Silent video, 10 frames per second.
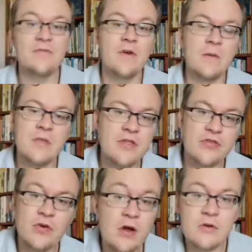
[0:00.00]
from the
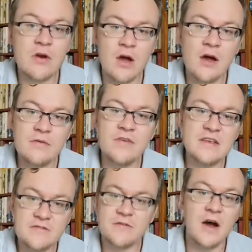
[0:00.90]
throne of
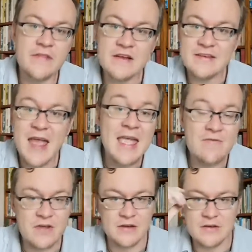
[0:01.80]
his father
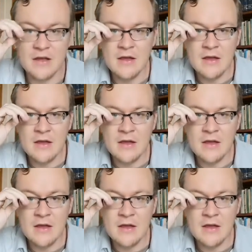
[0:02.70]
David.